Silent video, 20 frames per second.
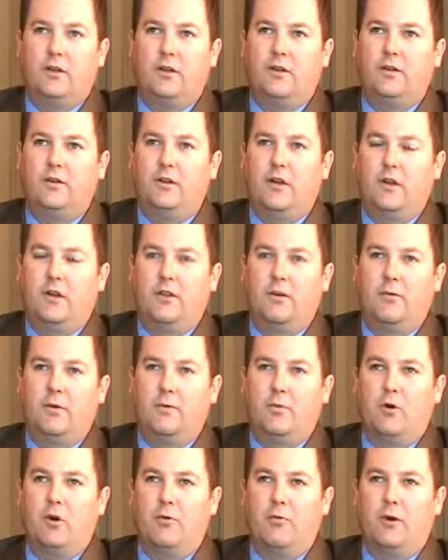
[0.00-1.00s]
Can you talk a little
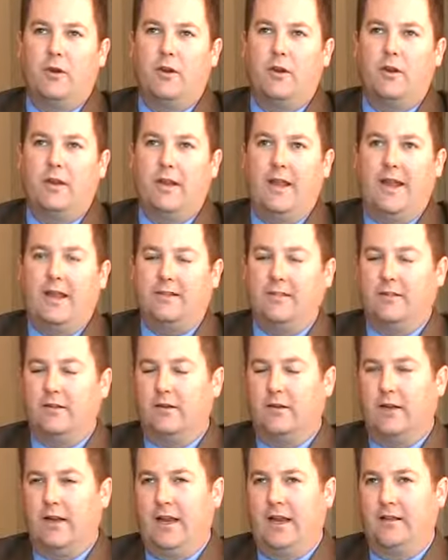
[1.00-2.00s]
bit more about it as
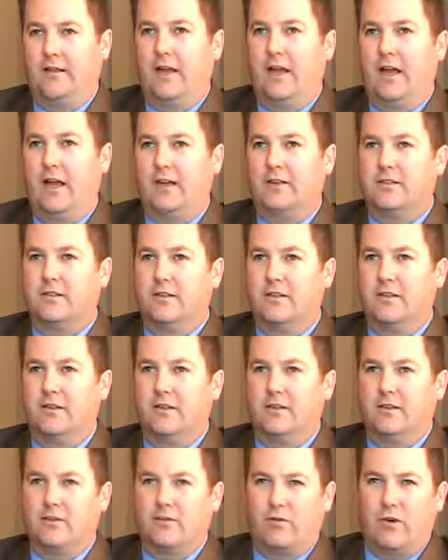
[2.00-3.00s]
an antioxidant
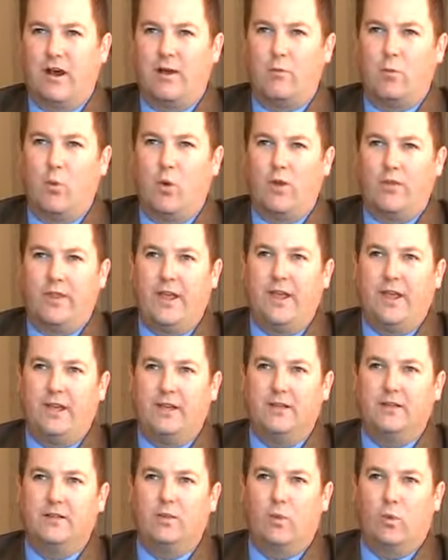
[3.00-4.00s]
and describe what that
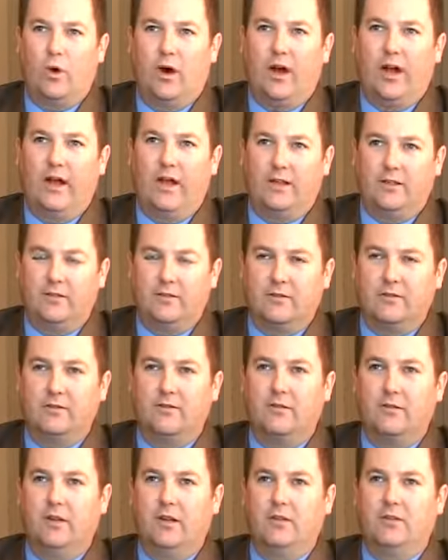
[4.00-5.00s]
is and why
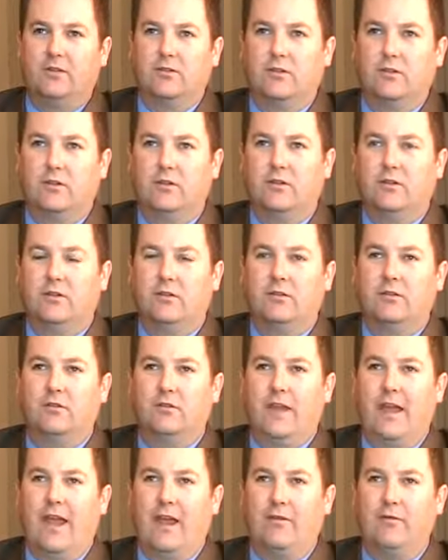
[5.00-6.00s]
it's good
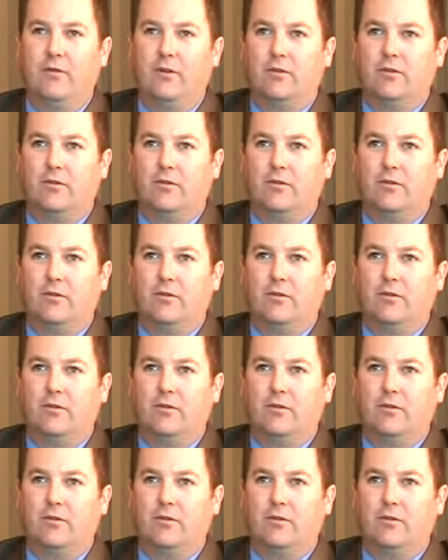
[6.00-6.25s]
to have